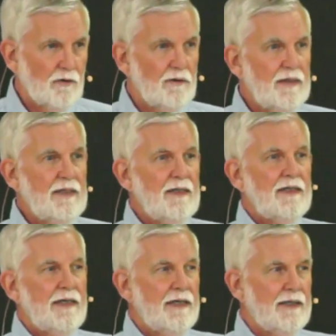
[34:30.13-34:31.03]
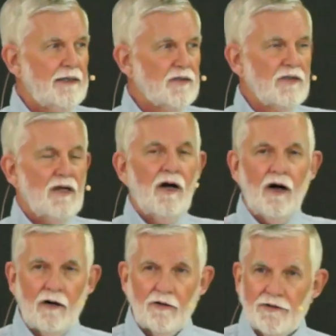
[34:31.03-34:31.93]
his
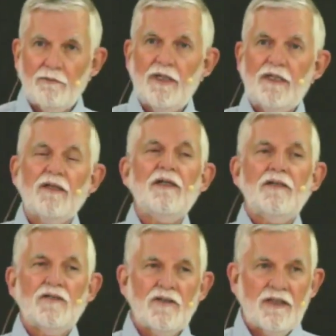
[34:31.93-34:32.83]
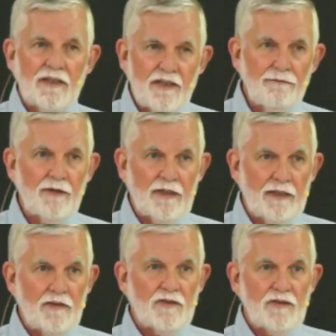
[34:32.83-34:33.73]
ultimate significance.
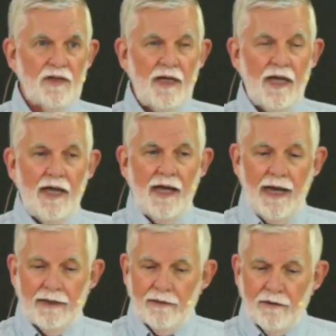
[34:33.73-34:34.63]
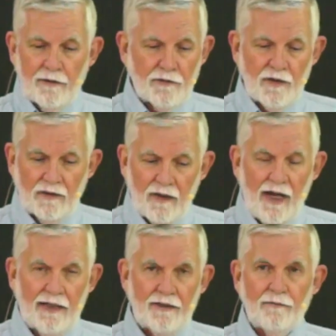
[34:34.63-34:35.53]
And there's a lot of
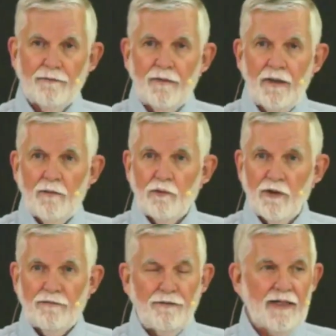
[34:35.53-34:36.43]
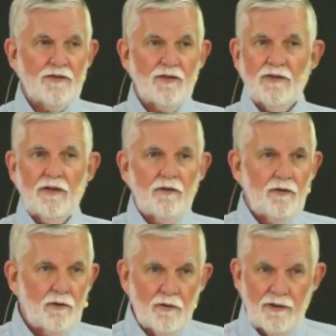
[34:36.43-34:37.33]
professed
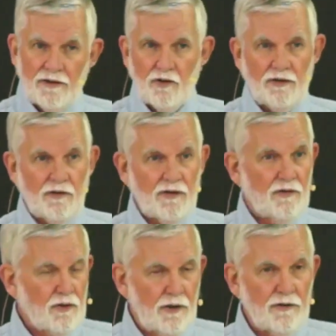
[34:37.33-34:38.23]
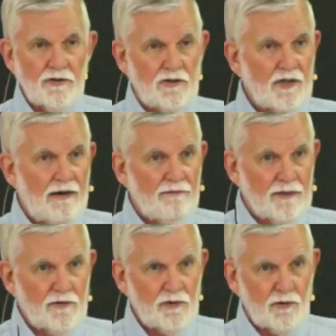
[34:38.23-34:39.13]
Christians and churches having
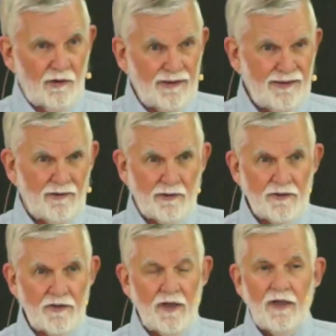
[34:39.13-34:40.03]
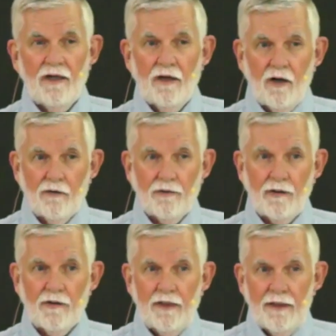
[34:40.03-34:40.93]
struggles over
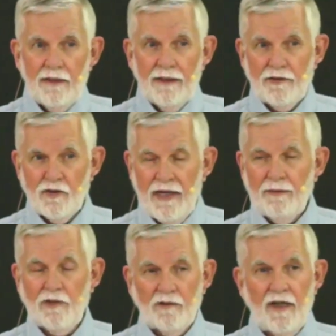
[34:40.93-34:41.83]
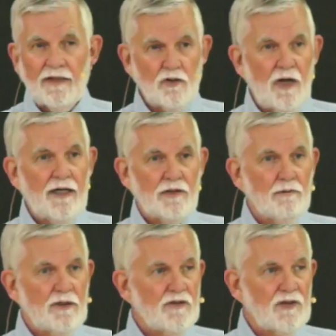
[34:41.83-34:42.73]
a chapter like Joshua 7
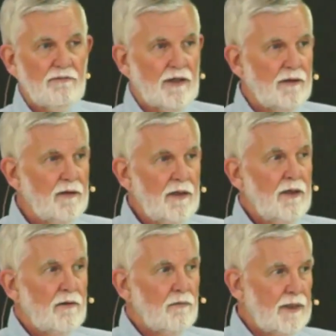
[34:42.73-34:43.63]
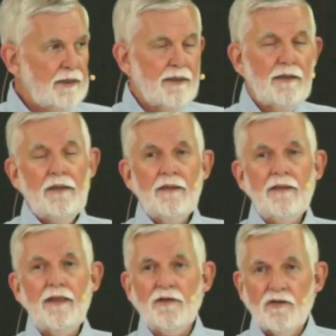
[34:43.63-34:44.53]
when they should
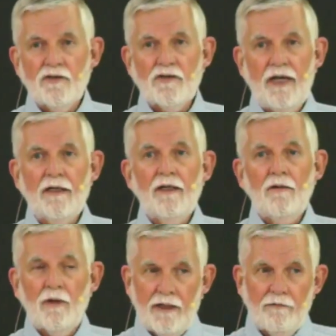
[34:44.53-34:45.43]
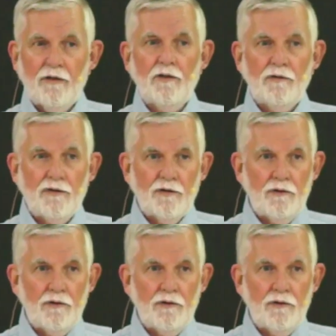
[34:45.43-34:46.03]
say, Whatever you do,